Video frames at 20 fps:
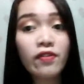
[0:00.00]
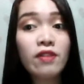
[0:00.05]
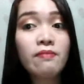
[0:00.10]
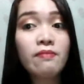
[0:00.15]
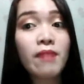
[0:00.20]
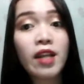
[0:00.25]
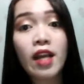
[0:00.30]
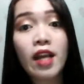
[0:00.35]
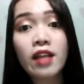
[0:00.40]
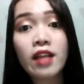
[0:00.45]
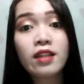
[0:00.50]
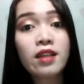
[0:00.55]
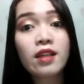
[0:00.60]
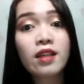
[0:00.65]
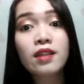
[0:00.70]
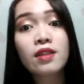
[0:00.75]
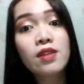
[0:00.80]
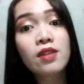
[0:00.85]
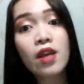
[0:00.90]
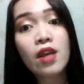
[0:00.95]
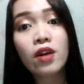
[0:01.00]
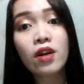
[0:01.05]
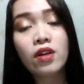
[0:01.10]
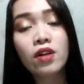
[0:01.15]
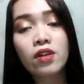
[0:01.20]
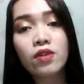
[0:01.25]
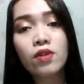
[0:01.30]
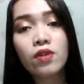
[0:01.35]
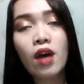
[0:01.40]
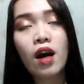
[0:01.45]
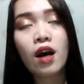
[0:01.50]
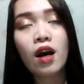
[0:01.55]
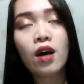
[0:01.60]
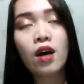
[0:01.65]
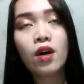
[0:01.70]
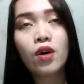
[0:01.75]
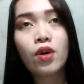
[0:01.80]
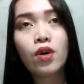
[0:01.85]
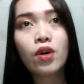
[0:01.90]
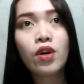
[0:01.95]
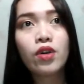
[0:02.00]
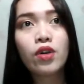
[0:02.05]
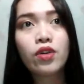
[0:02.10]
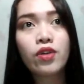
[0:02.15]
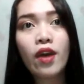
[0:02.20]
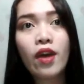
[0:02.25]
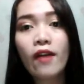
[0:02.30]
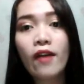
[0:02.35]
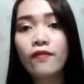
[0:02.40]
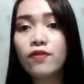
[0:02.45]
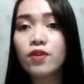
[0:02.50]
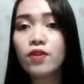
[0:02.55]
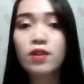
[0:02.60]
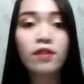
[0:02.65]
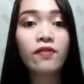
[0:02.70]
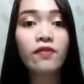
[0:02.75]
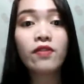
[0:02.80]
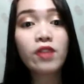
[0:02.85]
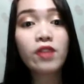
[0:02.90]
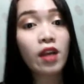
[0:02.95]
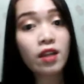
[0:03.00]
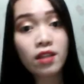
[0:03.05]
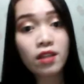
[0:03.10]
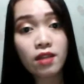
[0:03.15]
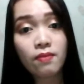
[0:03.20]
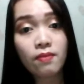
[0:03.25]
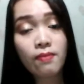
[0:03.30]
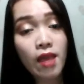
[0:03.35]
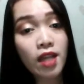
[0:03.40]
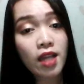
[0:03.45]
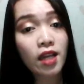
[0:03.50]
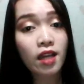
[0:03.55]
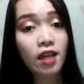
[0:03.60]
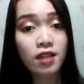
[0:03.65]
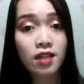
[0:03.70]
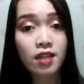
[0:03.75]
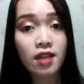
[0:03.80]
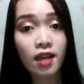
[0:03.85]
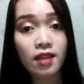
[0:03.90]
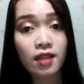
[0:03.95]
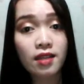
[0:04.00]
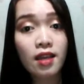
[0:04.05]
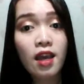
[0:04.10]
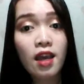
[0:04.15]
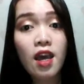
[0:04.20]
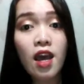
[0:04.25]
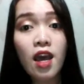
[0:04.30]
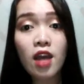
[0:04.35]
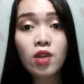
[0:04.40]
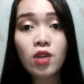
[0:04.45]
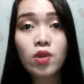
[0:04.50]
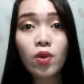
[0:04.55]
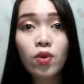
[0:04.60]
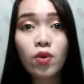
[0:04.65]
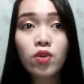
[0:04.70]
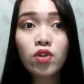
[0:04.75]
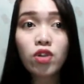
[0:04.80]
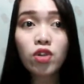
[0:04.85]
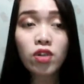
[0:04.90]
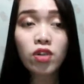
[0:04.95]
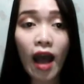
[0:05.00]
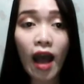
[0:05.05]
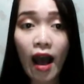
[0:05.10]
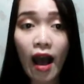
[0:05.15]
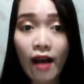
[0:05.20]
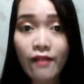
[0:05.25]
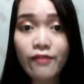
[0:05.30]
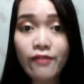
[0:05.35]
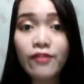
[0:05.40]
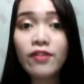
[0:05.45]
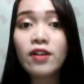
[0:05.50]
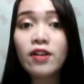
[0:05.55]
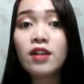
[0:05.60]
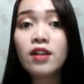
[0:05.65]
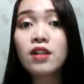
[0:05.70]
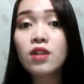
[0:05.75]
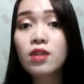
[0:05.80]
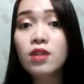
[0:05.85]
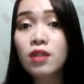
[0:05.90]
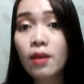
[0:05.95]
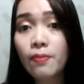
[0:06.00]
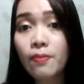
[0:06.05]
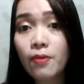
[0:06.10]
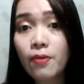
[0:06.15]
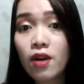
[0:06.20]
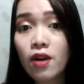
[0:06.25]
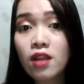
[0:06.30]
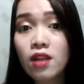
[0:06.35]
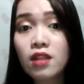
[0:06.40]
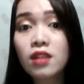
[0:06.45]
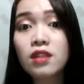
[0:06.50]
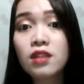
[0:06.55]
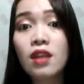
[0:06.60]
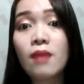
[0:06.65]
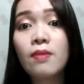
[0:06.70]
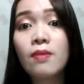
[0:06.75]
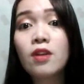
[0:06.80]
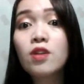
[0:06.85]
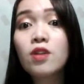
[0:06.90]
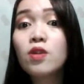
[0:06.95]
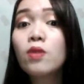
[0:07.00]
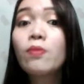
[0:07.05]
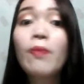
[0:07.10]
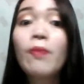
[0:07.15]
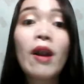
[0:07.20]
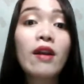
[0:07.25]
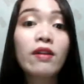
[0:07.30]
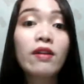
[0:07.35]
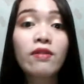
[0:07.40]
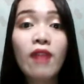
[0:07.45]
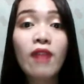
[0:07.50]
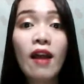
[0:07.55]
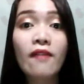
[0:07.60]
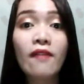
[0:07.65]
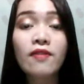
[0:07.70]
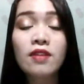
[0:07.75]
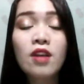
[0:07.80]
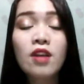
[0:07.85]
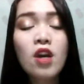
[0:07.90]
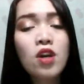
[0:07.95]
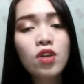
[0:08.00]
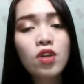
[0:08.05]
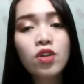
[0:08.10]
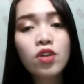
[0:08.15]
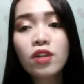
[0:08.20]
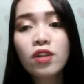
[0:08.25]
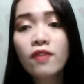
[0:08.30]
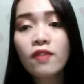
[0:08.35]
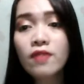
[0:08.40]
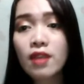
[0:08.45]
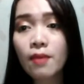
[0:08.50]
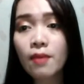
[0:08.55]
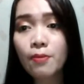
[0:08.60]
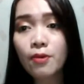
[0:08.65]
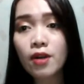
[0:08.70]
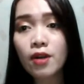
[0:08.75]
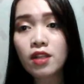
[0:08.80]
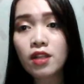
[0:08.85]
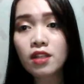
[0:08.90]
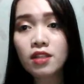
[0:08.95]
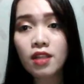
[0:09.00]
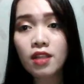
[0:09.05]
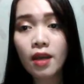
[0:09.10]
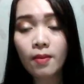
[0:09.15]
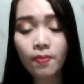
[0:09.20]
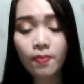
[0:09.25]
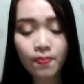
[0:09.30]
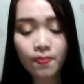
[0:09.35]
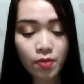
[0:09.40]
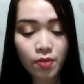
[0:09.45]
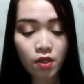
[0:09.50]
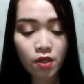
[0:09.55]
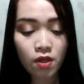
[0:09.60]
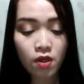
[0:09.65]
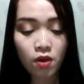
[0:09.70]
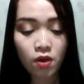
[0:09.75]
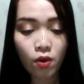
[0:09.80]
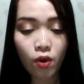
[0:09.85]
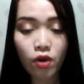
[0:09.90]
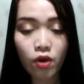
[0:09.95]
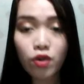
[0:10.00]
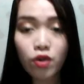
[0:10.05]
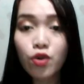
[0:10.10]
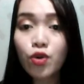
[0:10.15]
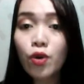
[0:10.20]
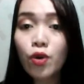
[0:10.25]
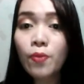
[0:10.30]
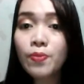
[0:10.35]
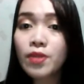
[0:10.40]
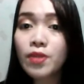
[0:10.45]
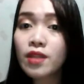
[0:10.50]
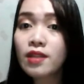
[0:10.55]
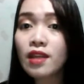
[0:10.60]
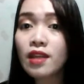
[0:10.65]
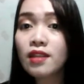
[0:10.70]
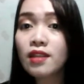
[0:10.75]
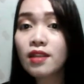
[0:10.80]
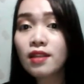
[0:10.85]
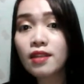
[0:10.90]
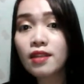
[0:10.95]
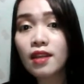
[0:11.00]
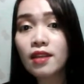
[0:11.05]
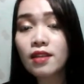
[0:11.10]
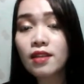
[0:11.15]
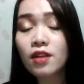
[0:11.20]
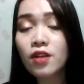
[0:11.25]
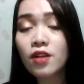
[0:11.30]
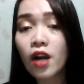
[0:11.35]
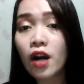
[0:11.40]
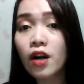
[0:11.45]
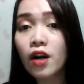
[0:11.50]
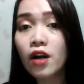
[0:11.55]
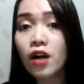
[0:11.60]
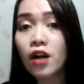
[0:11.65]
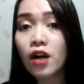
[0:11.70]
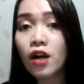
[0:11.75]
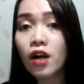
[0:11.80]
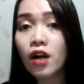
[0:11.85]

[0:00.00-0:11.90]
main ideas there. You have used different main ideas, and so you should have separated them into paragraphs. You should have separated them or grouped the sentences that are